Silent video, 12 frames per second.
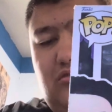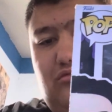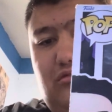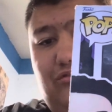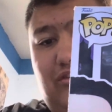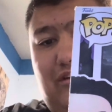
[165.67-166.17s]

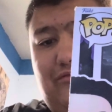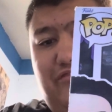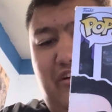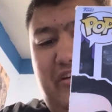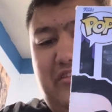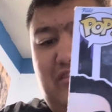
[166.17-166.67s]
if I can
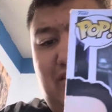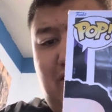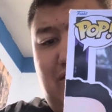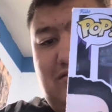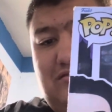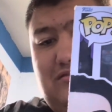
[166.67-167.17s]
find that.
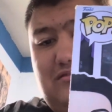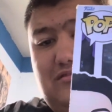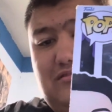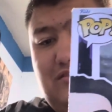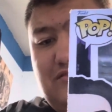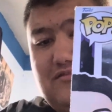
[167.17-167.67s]

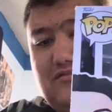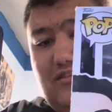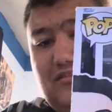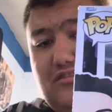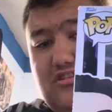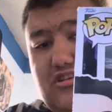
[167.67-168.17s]
This is not
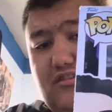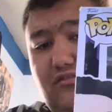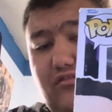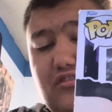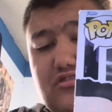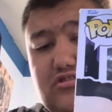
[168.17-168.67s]
the Chase
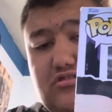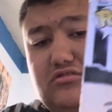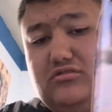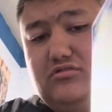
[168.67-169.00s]
version.